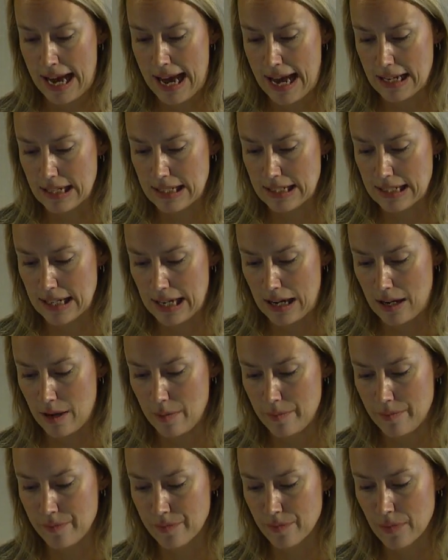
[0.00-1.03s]

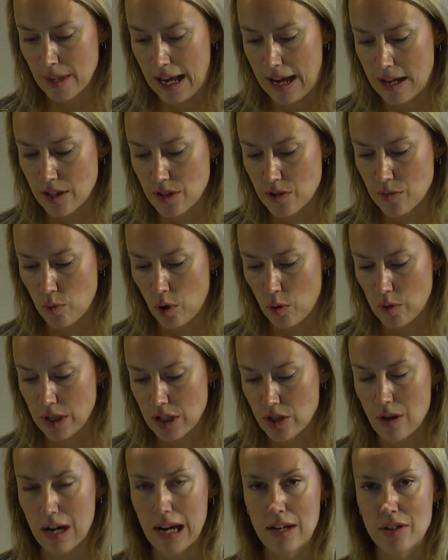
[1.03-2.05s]
And what we
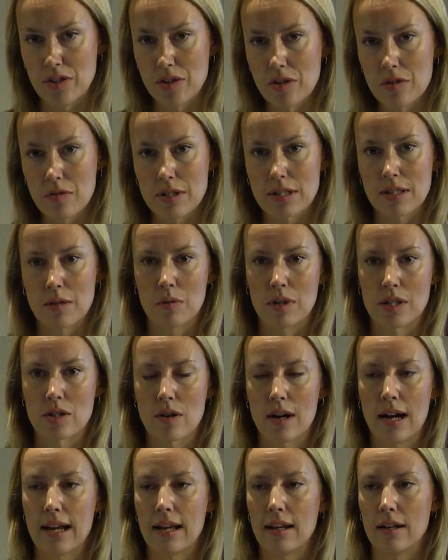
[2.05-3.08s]
try and do is that we
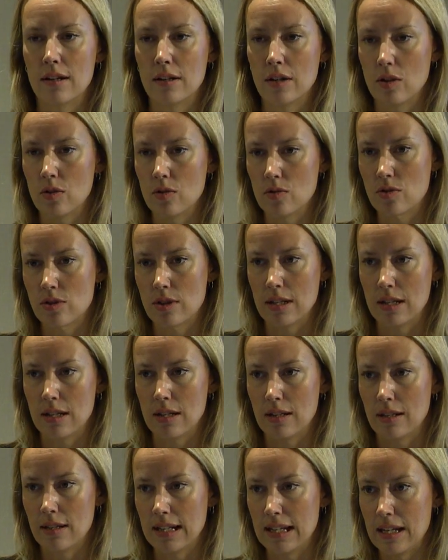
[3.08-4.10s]
try and use
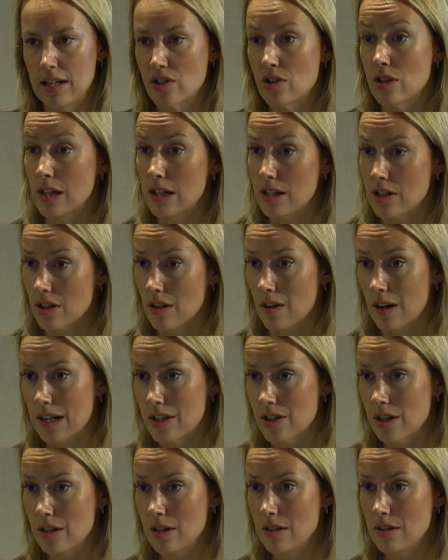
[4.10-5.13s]
the ESG
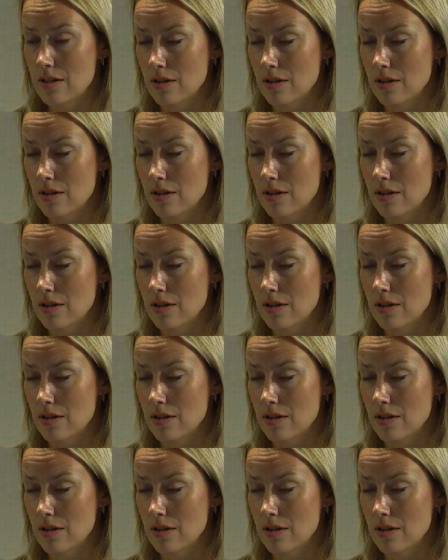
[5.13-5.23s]
integration.